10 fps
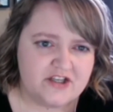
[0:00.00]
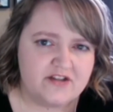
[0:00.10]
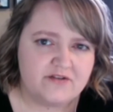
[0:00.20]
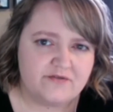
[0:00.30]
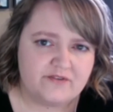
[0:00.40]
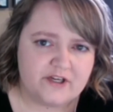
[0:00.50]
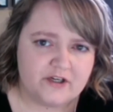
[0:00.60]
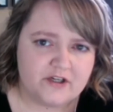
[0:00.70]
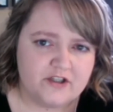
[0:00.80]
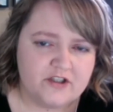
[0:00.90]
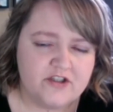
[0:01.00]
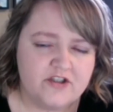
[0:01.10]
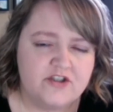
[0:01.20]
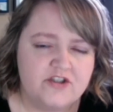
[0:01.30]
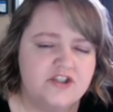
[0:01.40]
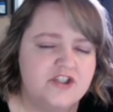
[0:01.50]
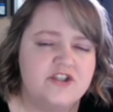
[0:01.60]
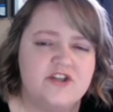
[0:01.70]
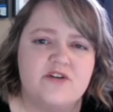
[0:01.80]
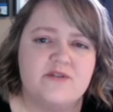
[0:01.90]
the fear. Just
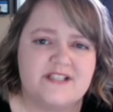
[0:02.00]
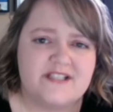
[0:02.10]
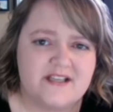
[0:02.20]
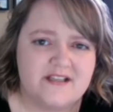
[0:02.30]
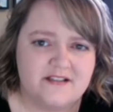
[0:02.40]
notice it.